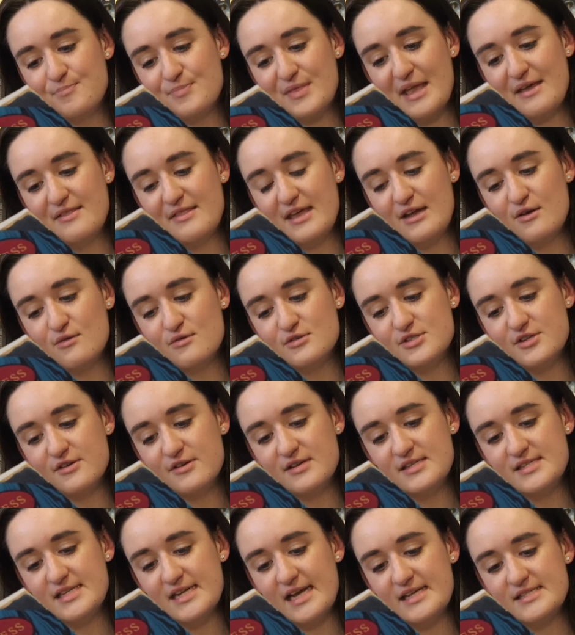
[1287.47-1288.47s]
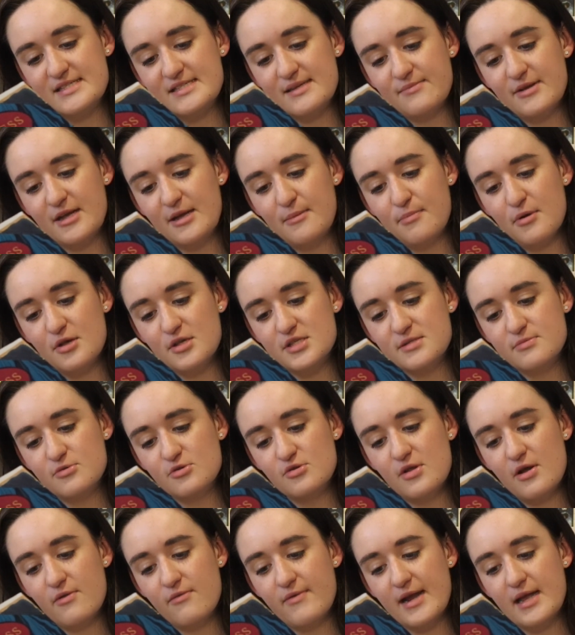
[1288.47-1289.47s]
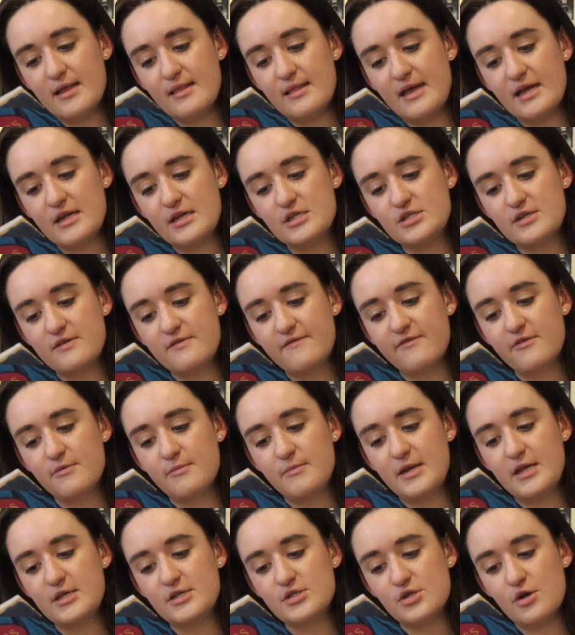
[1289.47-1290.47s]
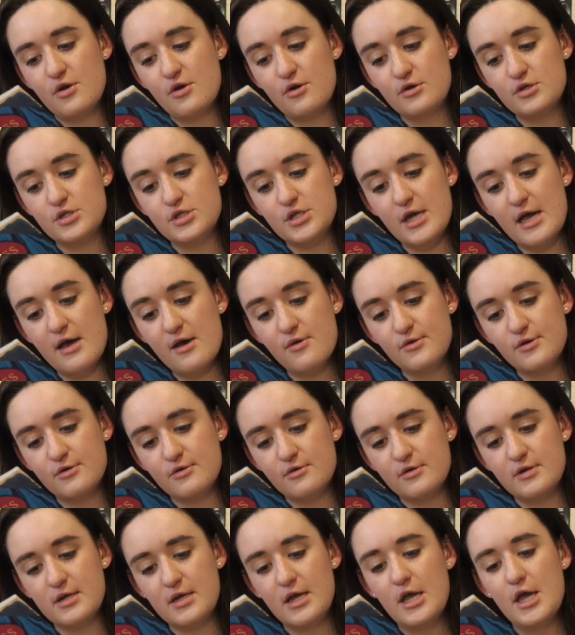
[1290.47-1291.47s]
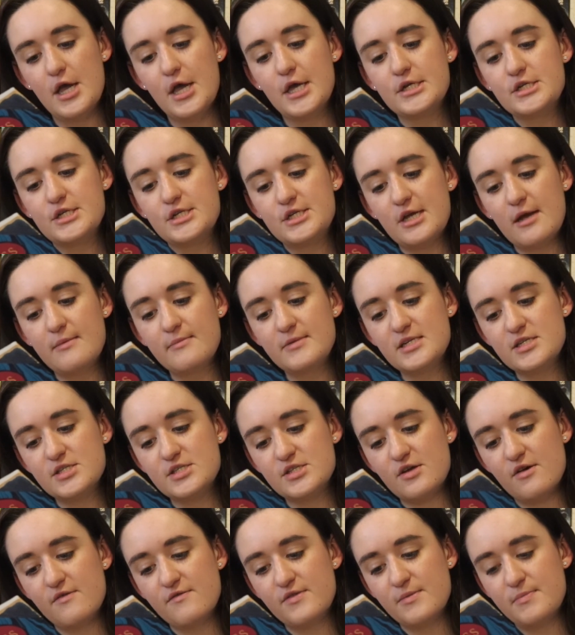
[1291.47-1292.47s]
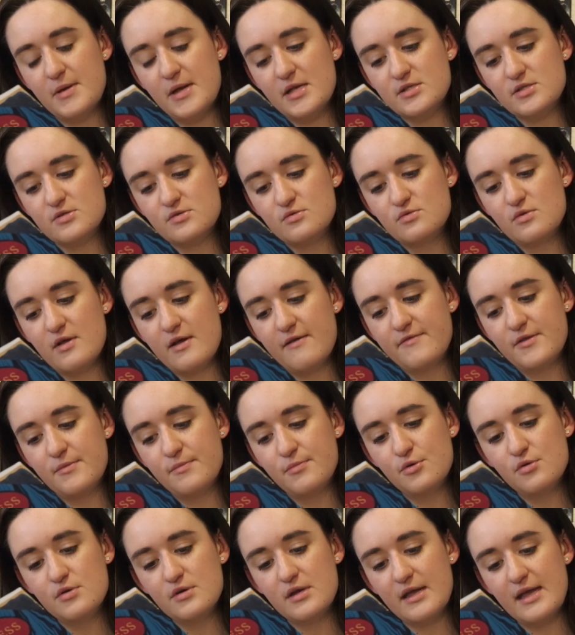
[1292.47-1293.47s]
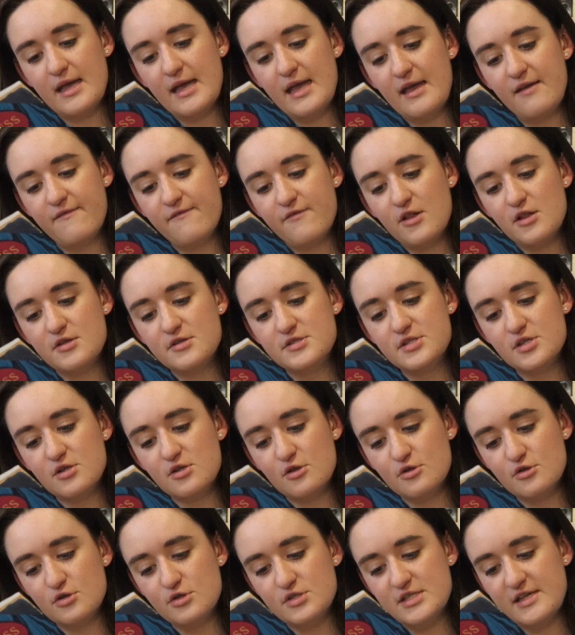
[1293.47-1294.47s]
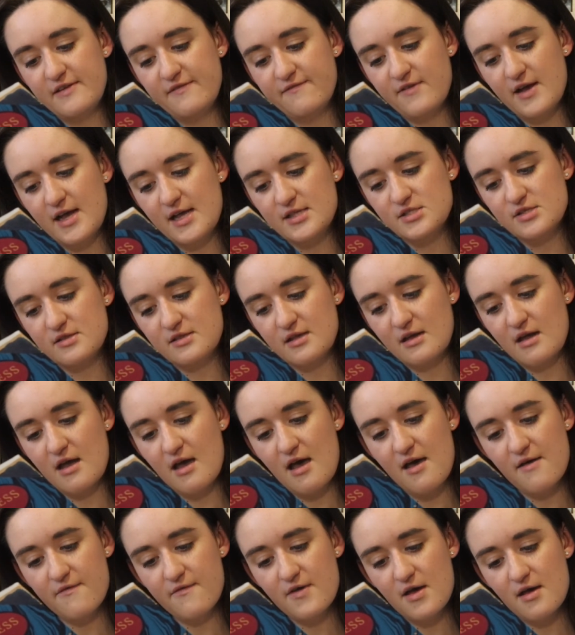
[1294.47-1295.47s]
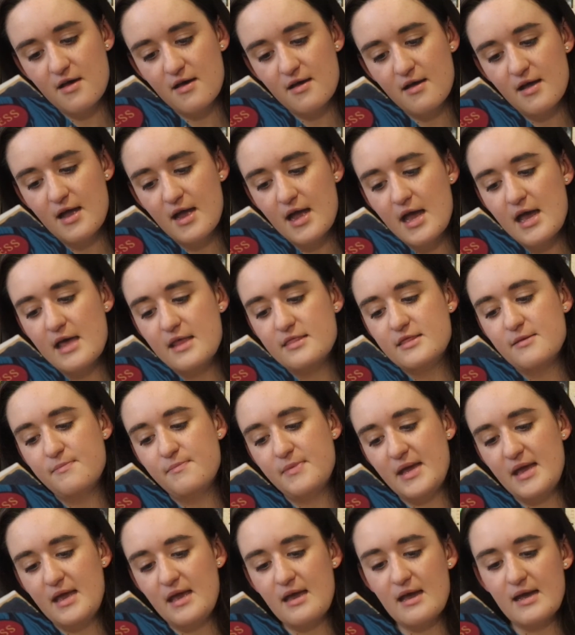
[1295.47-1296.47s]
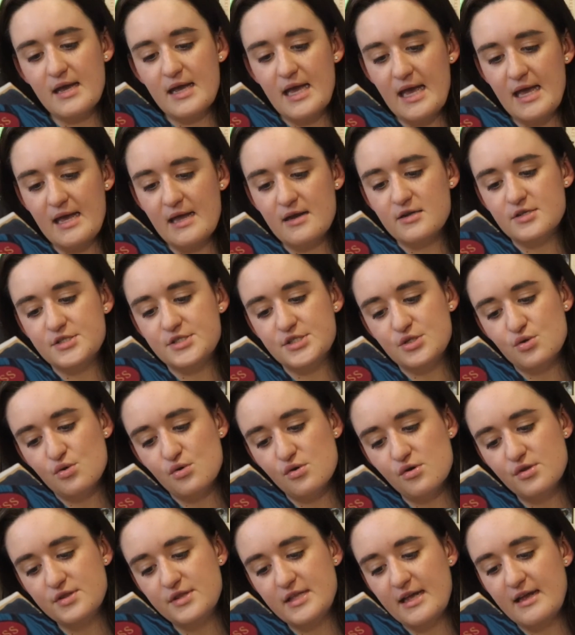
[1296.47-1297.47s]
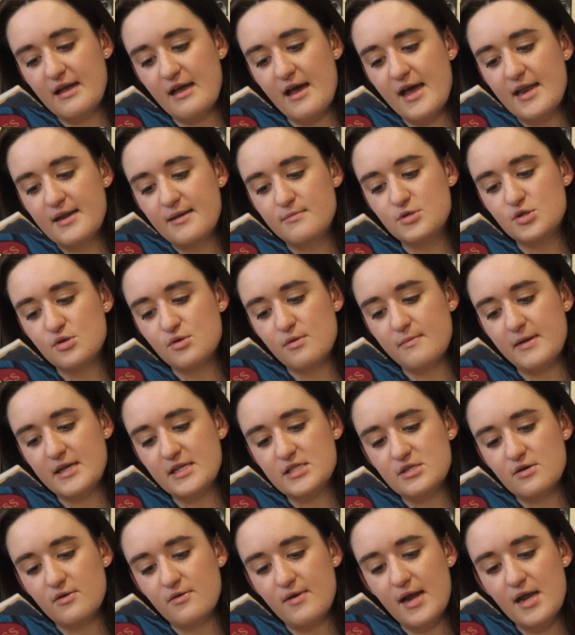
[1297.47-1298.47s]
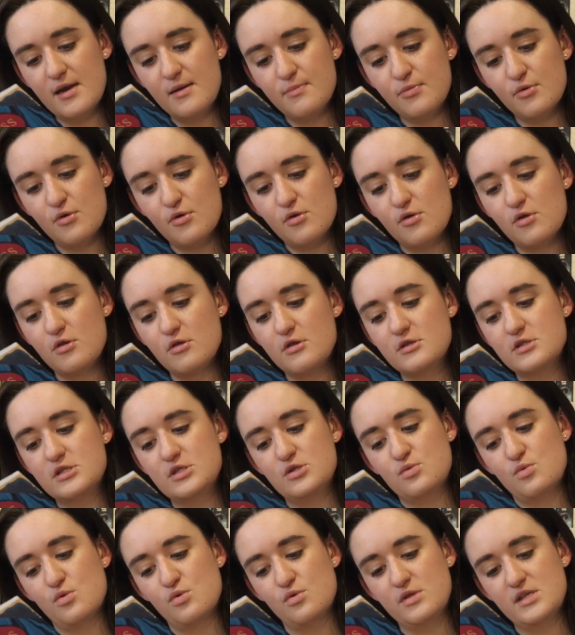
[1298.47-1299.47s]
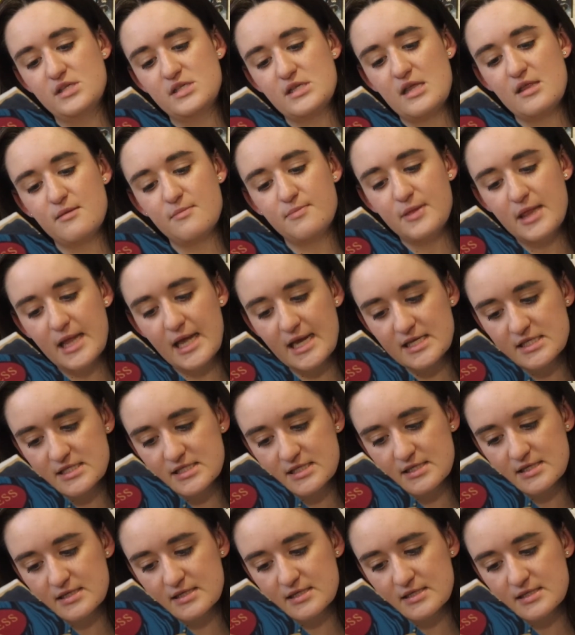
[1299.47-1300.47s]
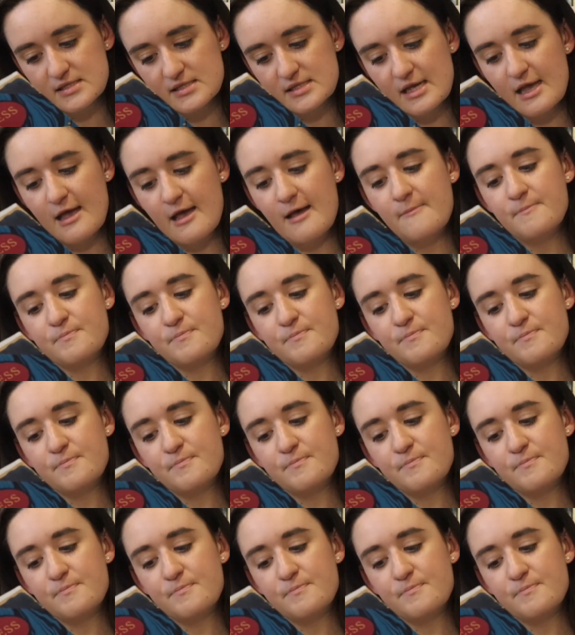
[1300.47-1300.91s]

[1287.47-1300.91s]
They also contain something impossible, a recollection from his own childhood. Determined to solve the puzzle of the book, he follows the clues he finds on the cover. The bee, a key and a sword, they guide him to a masquerade ball, to all these other places.